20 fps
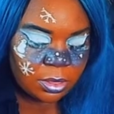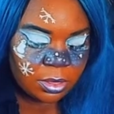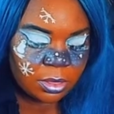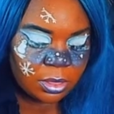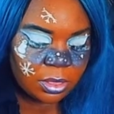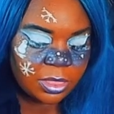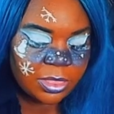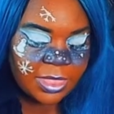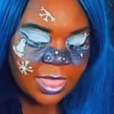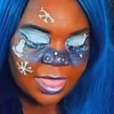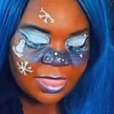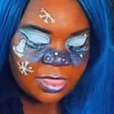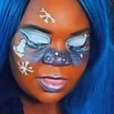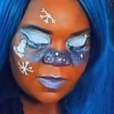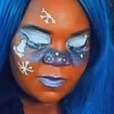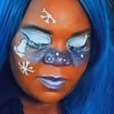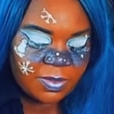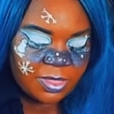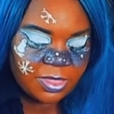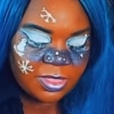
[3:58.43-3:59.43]
Yes,
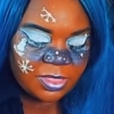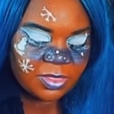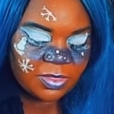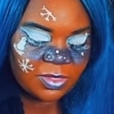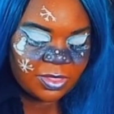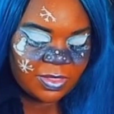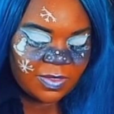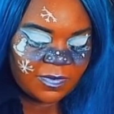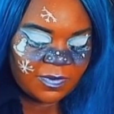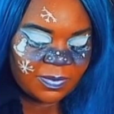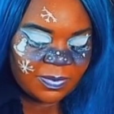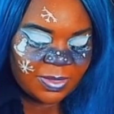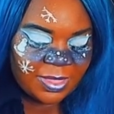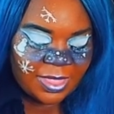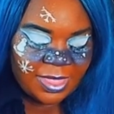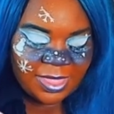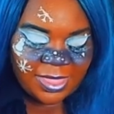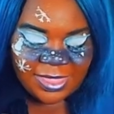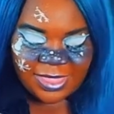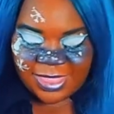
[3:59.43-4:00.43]
I've put this all over my
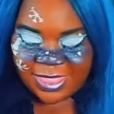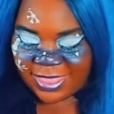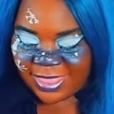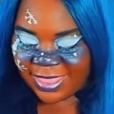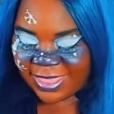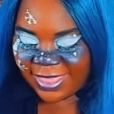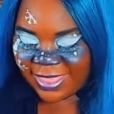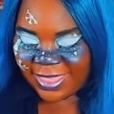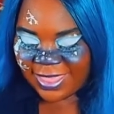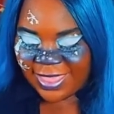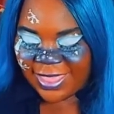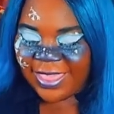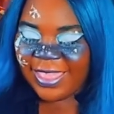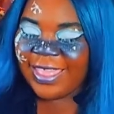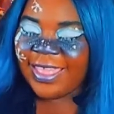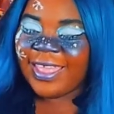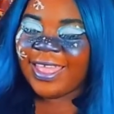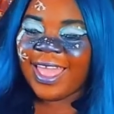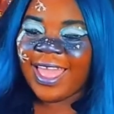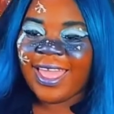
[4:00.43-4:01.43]
hands. I
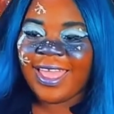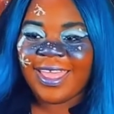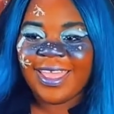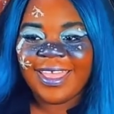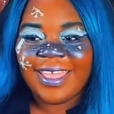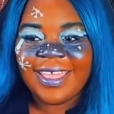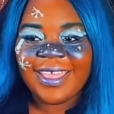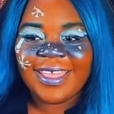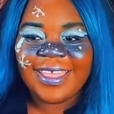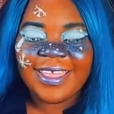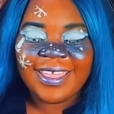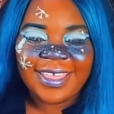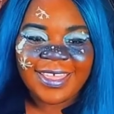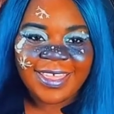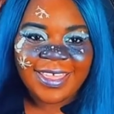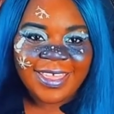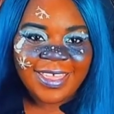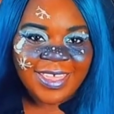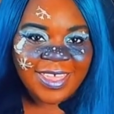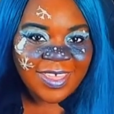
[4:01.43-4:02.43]

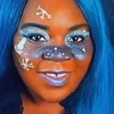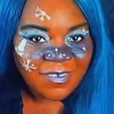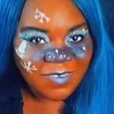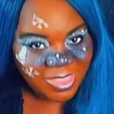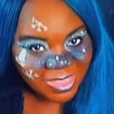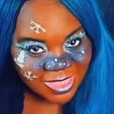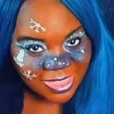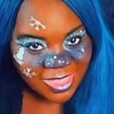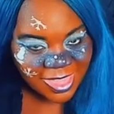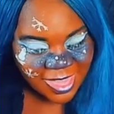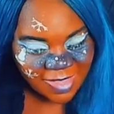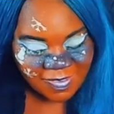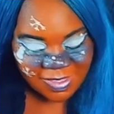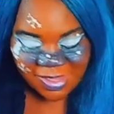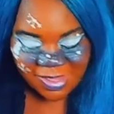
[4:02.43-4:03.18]
want to know how it